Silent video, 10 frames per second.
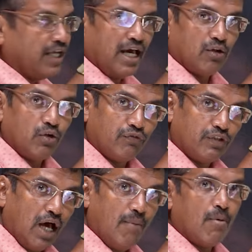they, if
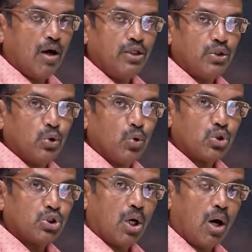the
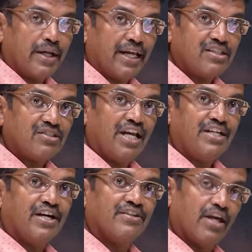molecules are
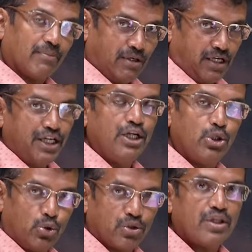excited thermally
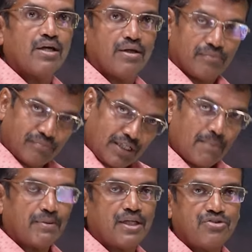due to the
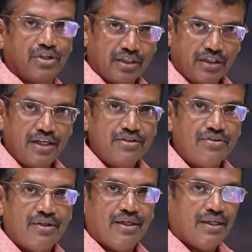temperature
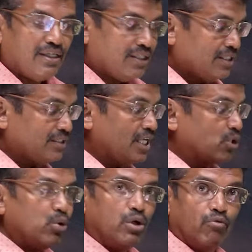increase, they
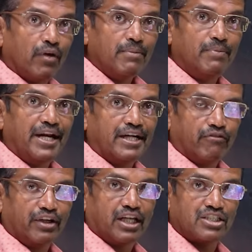could vibrate
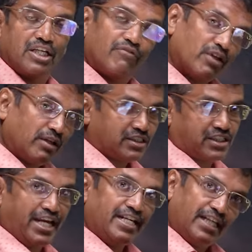vigorously.
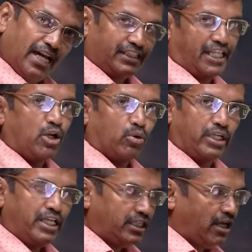Staying at there
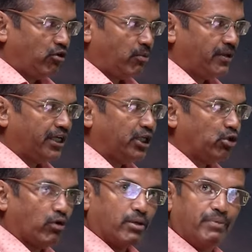only, they would begin
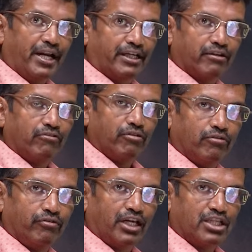to vibrate
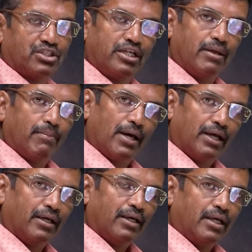vigorously
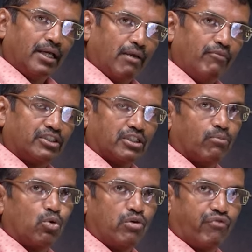uh, with
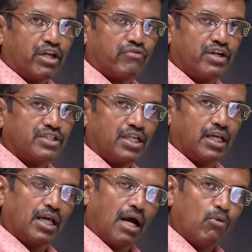some good
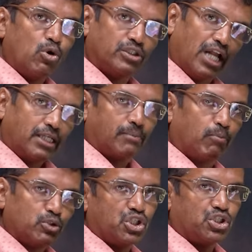frequency about that
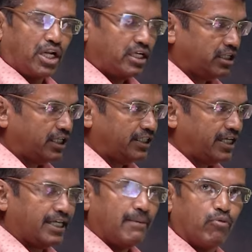position, they
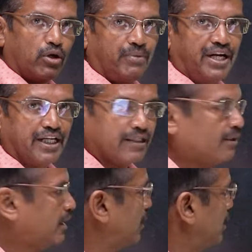keep vibrating.
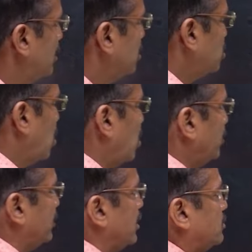So,
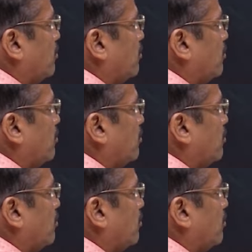these